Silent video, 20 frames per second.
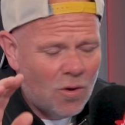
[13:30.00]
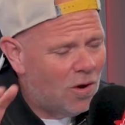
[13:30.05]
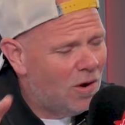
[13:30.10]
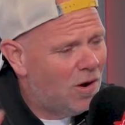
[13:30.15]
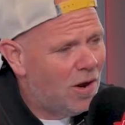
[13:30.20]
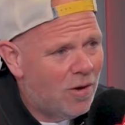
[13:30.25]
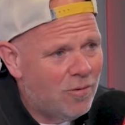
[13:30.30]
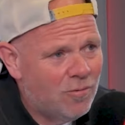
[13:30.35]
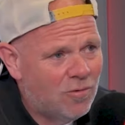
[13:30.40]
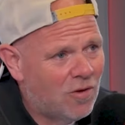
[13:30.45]
got
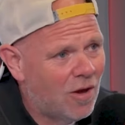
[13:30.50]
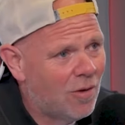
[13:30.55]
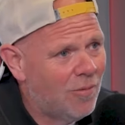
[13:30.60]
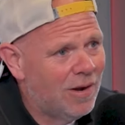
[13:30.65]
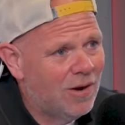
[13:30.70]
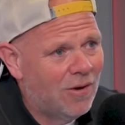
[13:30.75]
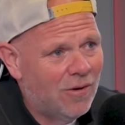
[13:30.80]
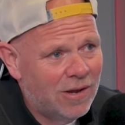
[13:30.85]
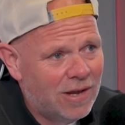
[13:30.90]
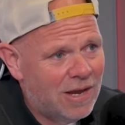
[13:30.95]
loads
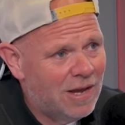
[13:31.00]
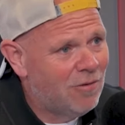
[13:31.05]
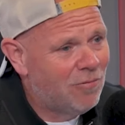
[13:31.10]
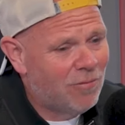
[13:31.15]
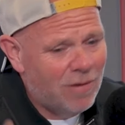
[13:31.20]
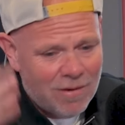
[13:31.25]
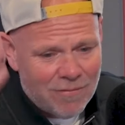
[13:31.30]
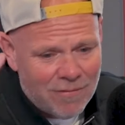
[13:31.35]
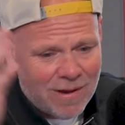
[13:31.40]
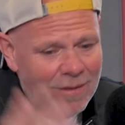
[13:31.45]
going on, kids
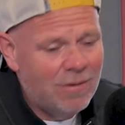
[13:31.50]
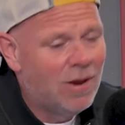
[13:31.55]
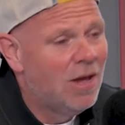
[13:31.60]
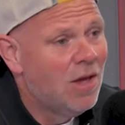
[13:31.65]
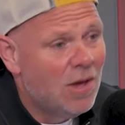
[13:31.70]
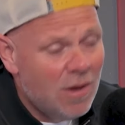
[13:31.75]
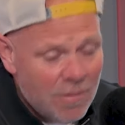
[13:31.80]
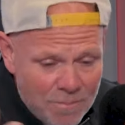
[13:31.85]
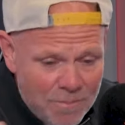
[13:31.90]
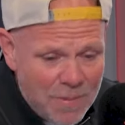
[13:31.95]
running around,
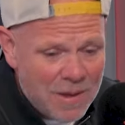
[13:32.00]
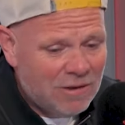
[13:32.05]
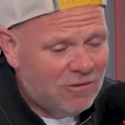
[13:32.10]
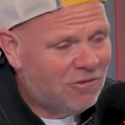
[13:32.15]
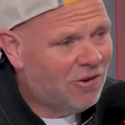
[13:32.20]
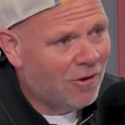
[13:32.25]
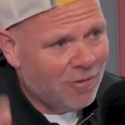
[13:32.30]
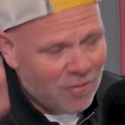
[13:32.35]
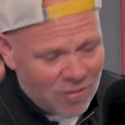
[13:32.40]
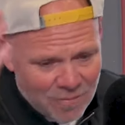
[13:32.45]
big
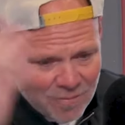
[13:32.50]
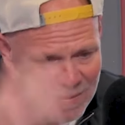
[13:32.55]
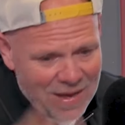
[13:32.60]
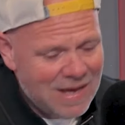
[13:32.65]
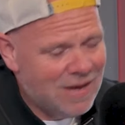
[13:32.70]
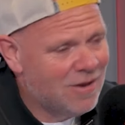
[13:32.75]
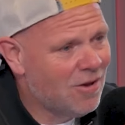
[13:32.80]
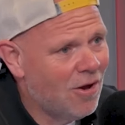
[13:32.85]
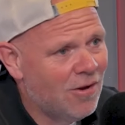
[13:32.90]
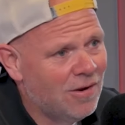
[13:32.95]
chunks of
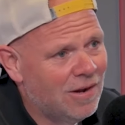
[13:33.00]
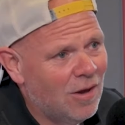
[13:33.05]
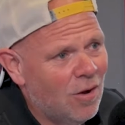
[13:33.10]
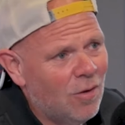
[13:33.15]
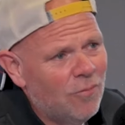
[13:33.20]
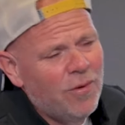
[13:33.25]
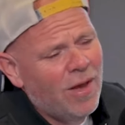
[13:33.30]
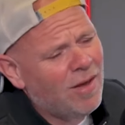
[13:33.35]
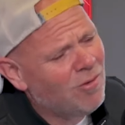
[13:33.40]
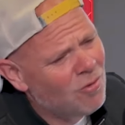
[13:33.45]
meat, cutting it
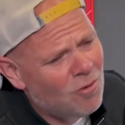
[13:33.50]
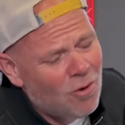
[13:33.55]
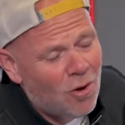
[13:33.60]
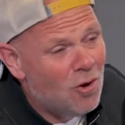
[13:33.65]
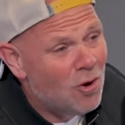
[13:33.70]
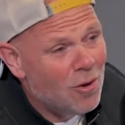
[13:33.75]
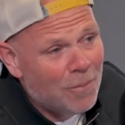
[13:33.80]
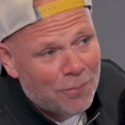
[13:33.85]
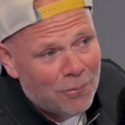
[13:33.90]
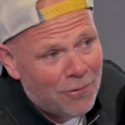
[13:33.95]
off. It hasn't
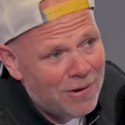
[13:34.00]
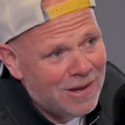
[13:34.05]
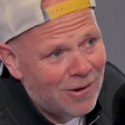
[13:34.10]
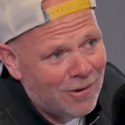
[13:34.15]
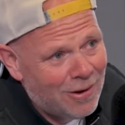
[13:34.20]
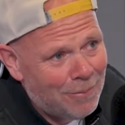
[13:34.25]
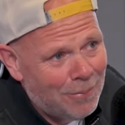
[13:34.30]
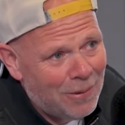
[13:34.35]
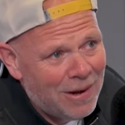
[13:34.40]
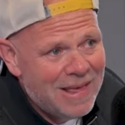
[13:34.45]
got to look pretty
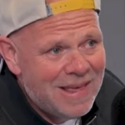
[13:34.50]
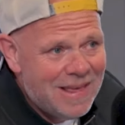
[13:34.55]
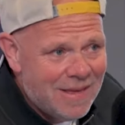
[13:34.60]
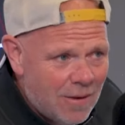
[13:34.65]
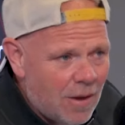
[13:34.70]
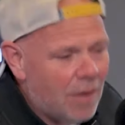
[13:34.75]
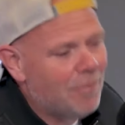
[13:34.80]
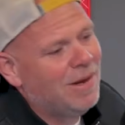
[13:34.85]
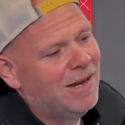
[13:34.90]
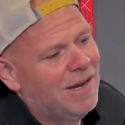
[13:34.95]
on a plate.
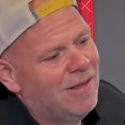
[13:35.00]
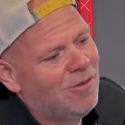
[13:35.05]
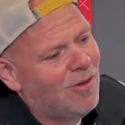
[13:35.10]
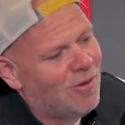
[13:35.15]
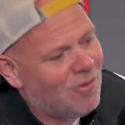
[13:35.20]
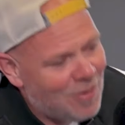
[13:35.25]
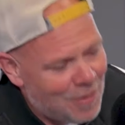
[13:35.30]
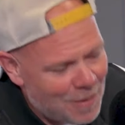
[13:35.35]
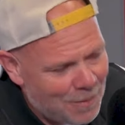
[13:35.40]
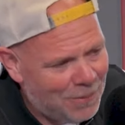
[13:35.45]
I mean, it
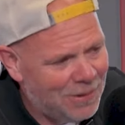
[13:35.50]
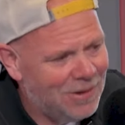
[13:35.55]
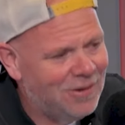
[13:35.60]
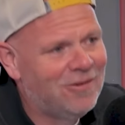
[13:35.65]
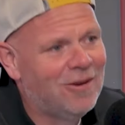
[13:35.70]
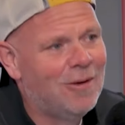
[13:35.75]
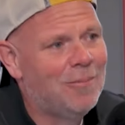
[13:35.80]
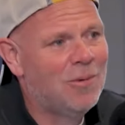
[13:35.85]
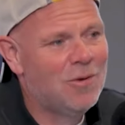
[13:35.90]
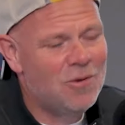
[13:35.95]
does in the
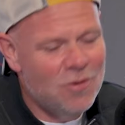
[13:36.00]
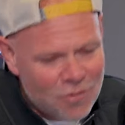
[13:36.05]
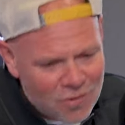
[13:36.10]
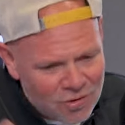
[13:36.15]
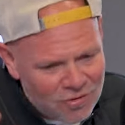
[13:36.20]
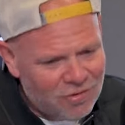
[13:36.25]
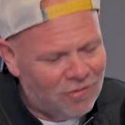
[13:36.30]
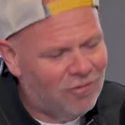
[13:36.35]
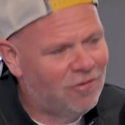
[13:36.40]
picture, but you can